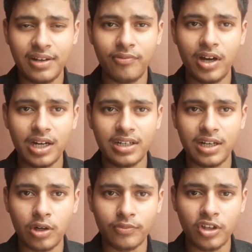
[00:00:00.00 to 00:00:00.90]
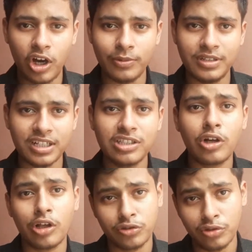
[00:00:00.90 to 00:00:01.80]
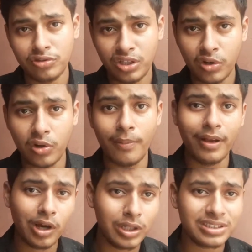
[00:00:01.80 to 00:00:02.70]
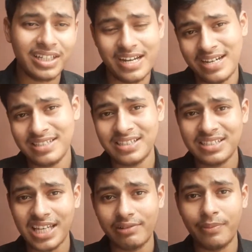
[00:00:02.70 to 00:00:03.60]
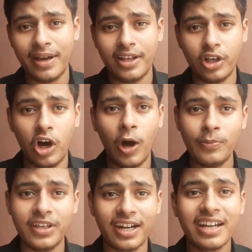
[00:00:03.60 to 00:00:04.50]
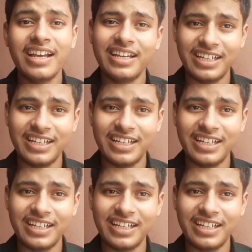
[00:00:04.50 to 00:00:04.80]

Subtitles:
then work done of the object is also zero because the net distance traveled by the object